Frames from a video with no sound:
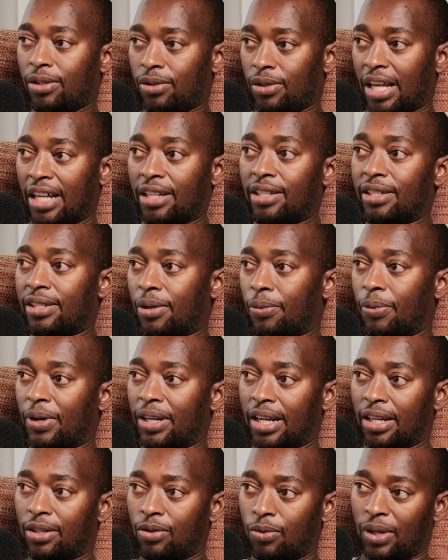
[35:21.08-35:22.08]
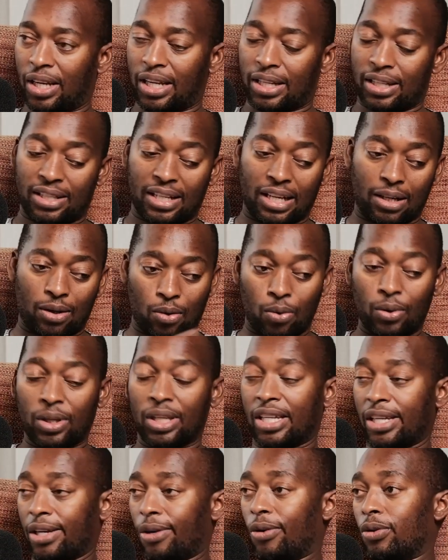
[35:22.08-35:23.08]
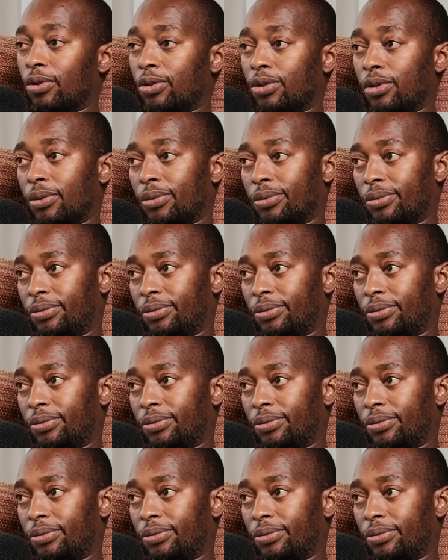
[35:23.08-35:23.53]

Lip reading: that is the one that you can start looking also.